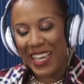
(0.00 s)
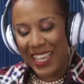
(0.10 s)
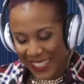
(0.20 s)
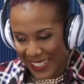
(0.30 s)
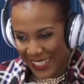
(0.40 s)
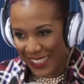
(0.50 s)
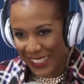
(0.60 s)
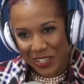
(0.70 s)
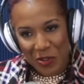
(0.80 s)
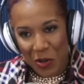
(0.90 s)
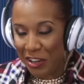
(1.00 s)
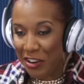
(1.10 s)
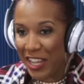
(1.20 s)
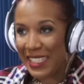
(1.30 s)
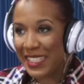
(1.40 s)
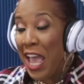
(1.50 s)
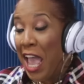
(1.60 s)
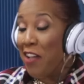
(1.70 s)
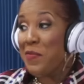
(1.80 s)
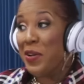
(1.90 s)
Yes. Yeah, no regrets.
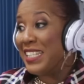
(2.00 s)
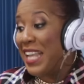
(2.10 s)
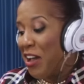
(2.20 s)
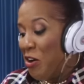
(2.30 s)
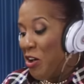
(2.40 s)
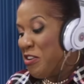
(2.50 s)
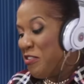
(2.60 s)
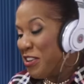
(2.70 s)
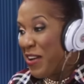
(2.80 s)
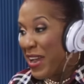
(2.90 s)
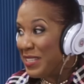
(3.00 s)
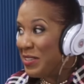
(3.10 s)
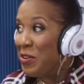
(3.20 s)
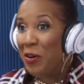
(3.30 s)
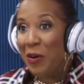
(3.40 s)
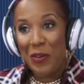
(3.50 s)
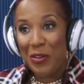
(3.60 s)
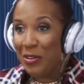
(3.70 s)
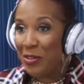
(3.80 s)
Everybody's like, oh, you regret it. No.